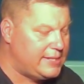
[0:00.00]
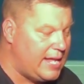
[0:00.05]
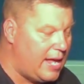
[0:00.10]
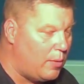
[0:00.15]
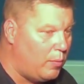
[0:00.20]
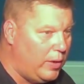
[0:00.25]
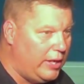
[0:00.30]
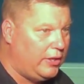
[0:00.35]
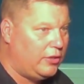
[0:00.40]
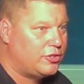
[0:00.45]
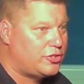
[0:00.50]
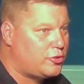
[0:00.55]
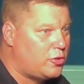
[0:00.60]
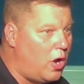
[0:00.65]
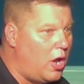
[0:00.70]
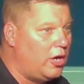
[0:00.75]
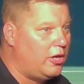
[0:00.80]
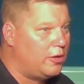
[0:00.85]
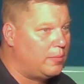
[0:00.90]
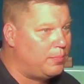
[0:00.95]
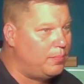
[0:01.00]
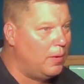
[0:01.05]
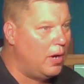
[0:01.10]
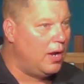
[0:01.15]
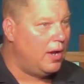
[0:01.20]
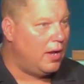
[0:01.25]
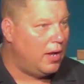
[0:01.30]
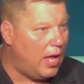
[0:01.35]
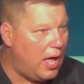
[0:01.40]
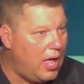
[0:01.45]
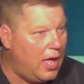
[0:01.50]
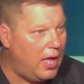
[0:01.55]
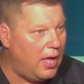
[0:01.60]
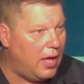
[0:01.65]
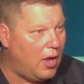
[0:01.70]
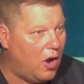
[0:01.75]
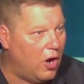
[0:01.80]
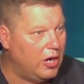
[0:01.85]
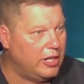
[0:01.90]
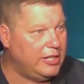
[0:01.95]
makes that weaker, stronger uh,
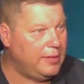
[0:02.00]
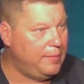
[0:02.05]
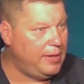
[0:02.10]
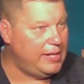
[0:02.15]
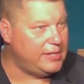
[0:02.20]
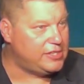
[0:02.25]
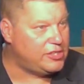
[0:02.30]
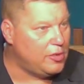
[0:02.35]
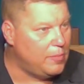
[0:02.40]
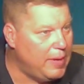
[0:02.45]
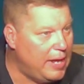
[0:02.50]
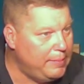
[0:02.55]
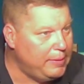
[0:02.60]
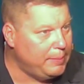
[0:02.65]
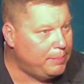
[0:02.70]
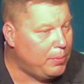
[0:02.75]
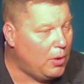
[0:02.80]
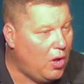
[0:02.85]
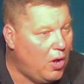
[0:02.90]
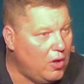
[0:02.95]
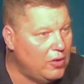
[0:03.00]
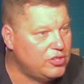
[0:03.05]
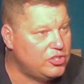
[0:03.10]
argument. So maybe